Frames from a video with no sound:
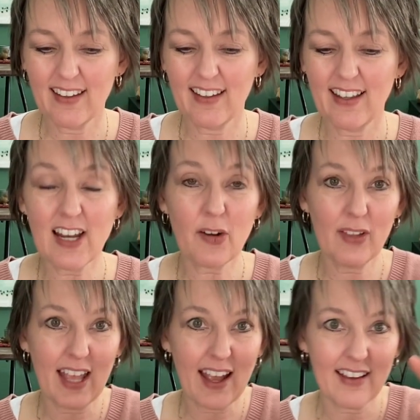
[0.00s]

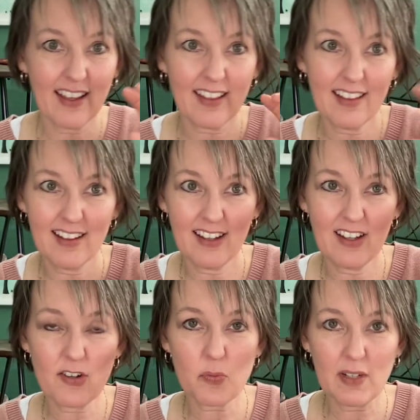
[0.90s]
only had like,
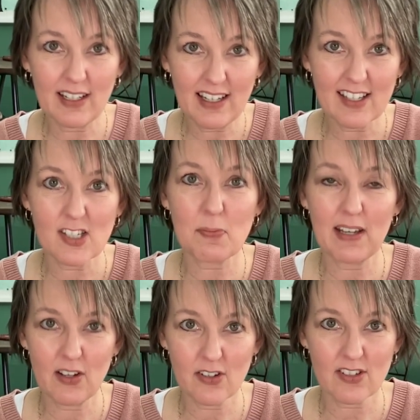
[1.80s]
here's what it is, but
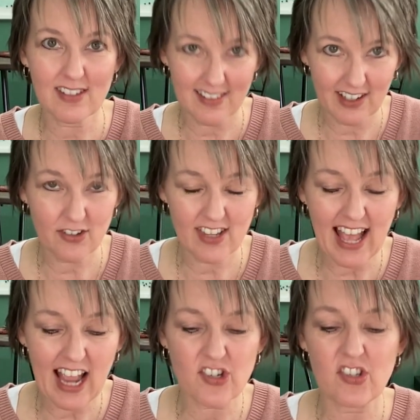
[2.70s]
here's the
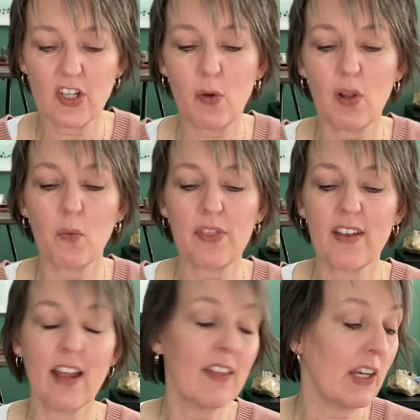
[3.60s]
actions that go along with
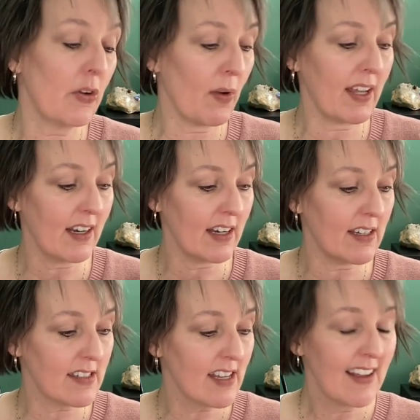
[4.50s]
it. And then he created
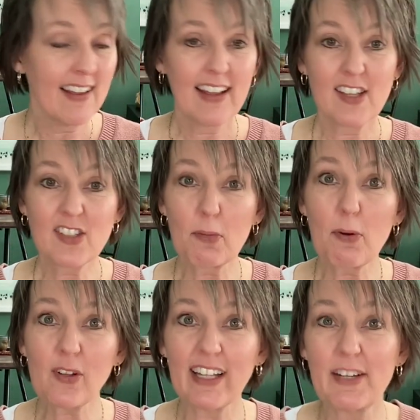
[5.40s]
his little
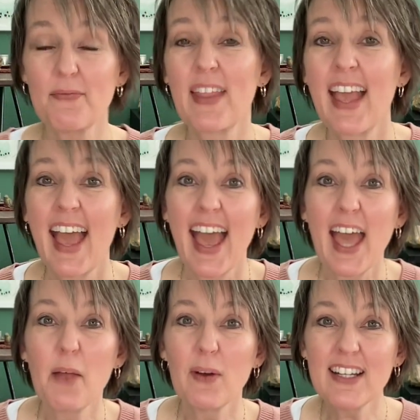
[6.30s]
booklet.
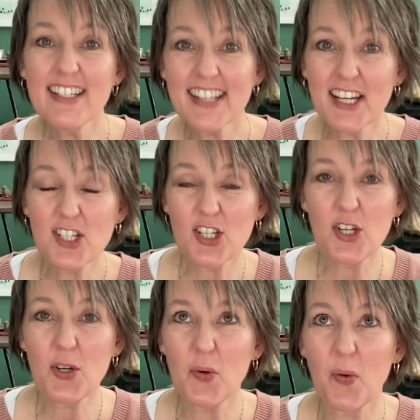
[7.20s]
And what he decided to
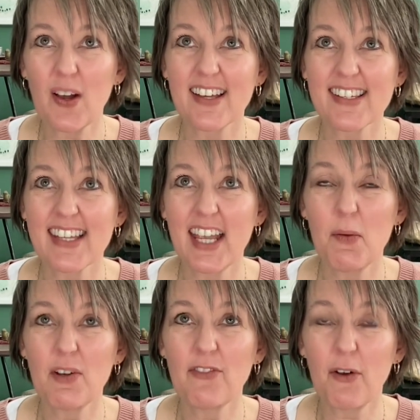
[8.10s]
do was he
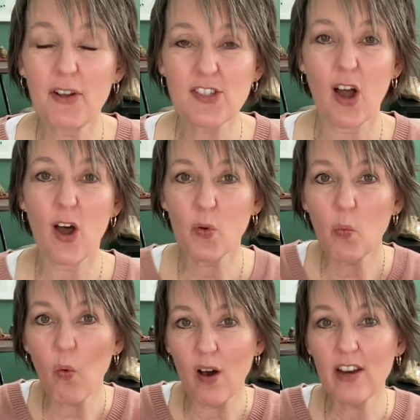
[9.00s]
would focus
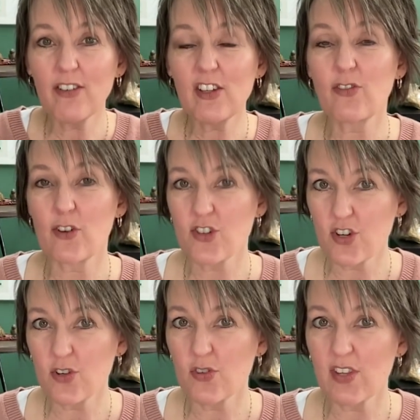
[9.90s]
on one of his
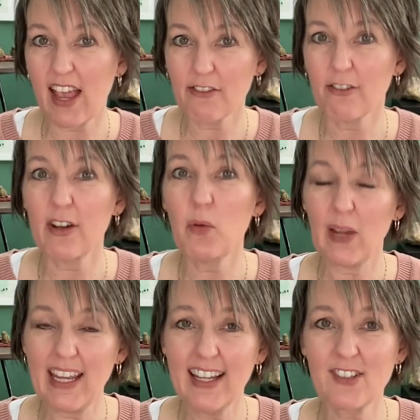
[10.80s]
virtues every
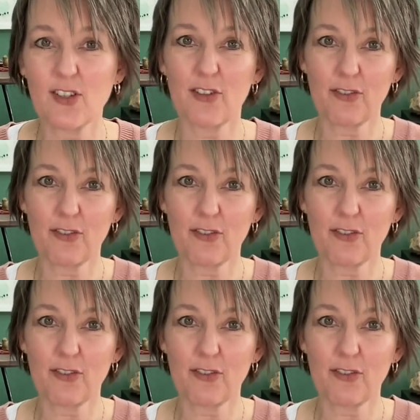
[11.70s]
week. So the